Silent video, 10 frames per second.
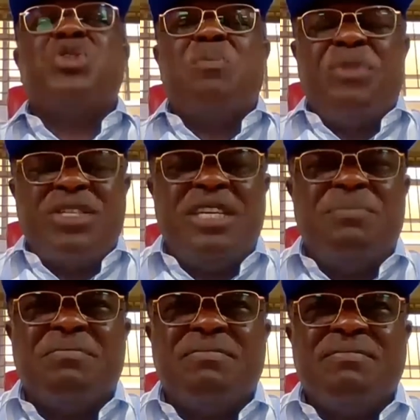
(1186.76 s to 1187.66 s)
we have to
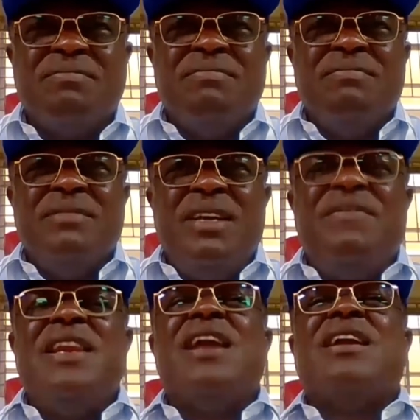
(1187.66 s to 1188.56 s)
support him.
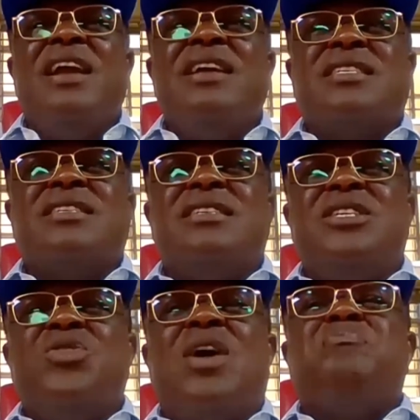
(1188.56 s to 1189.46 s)
even
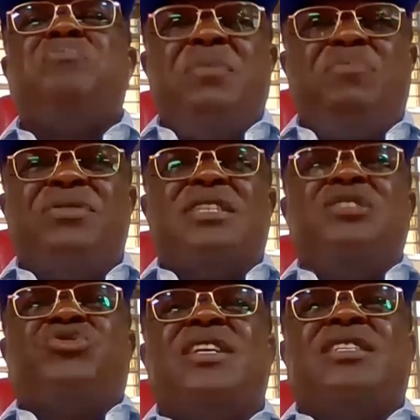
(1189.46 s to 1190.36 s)
against, you know, our
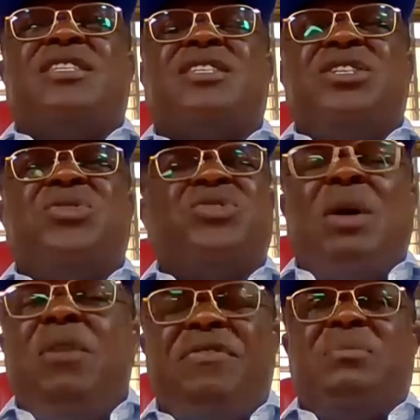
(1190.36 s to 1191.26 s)
people's
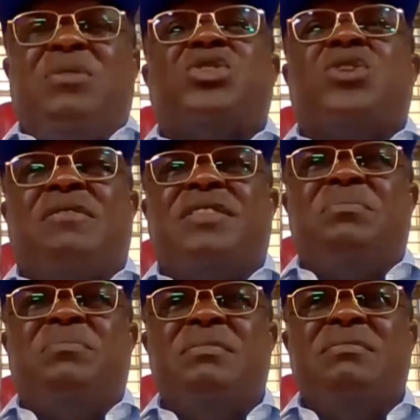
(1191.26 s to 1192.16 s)
interest, you know, some of
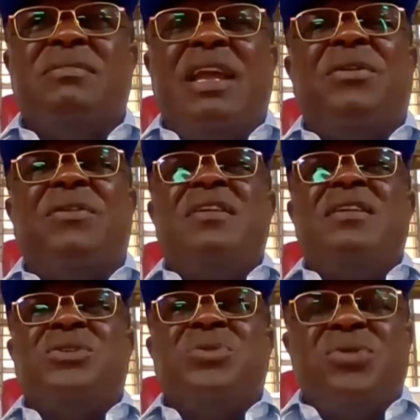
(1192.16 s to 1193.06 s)
them, not all of them,
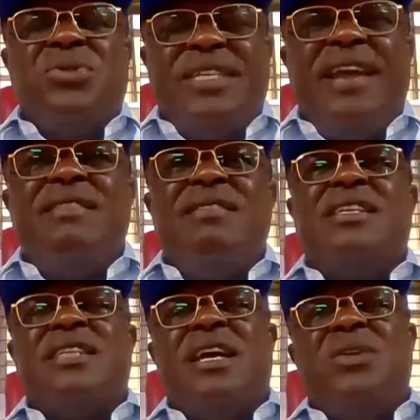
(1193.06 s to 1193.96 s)
you know, to
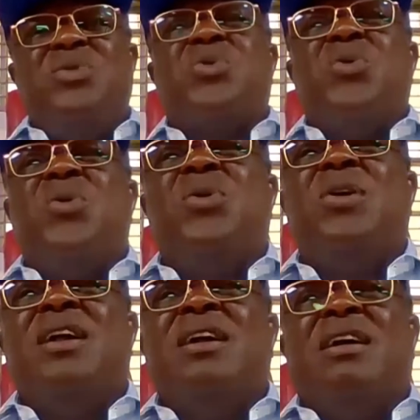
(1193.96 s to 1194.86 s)
saying that, uh,
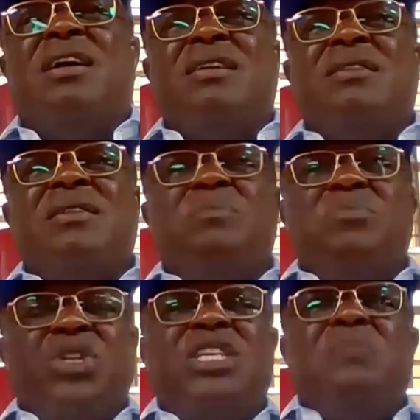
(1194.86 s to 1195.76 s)
look, oh,
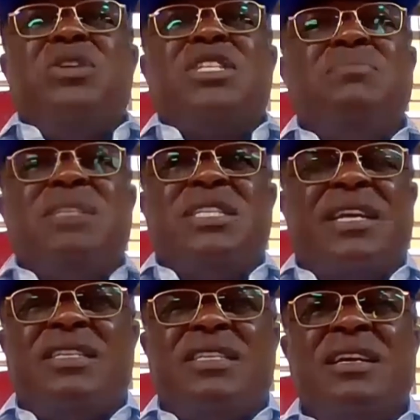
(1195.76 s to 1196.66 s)
uh,
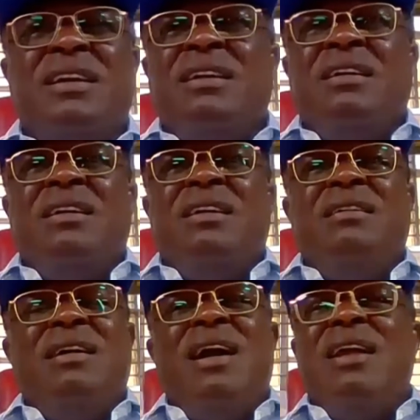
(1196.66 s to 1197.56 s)
Muslim, Muslim ticket.
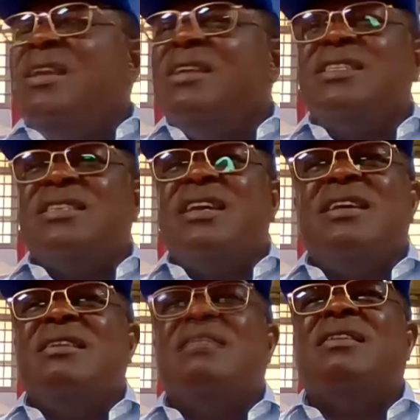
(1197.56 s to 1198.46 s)
I
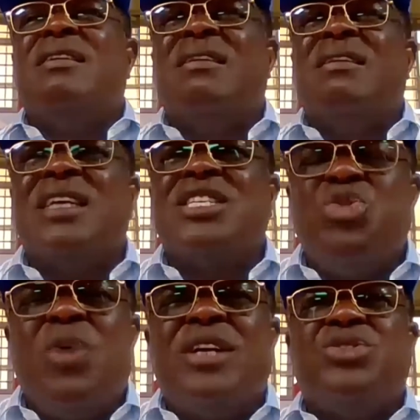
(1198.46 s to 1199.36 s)
didn't see
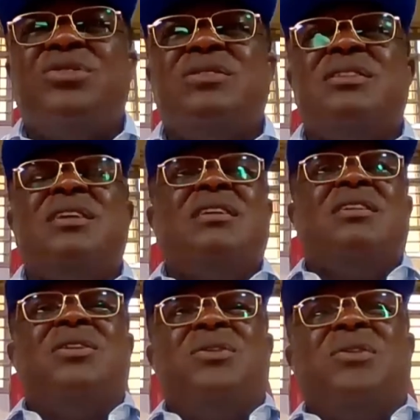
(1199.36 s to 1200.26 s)
uh,
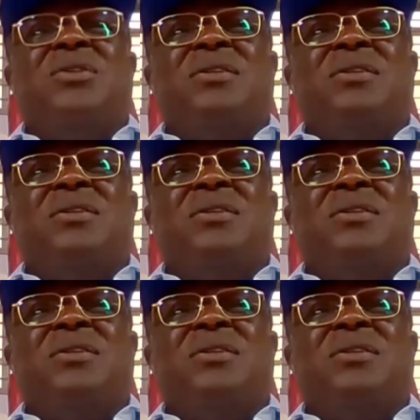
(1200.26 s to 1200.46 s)
Asiwaju